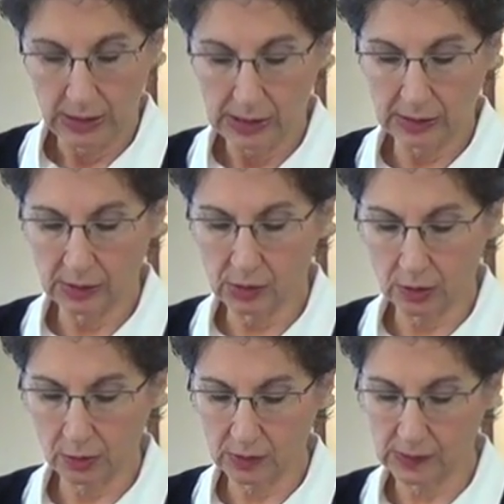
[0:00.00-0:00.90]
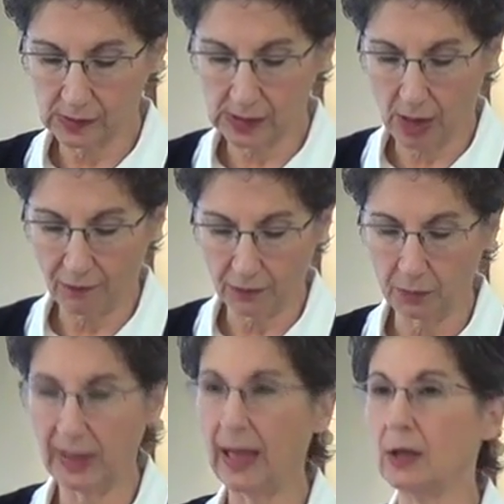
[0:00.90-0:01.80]
it exerts itself
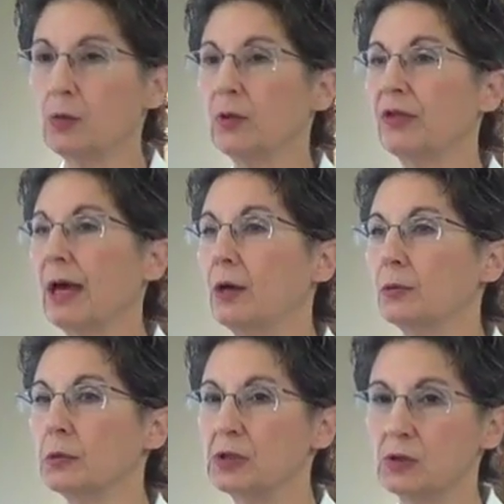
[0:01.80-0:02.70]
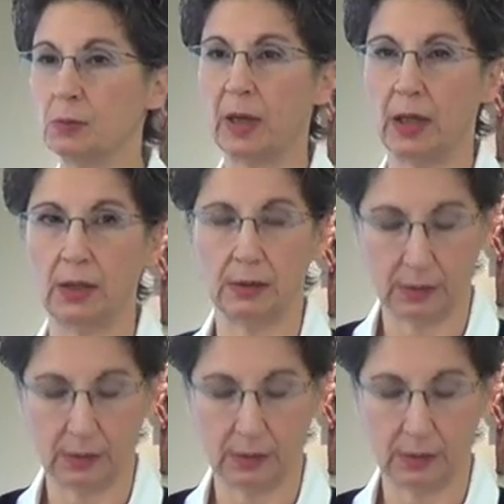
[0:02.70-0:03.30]
in battle without respite,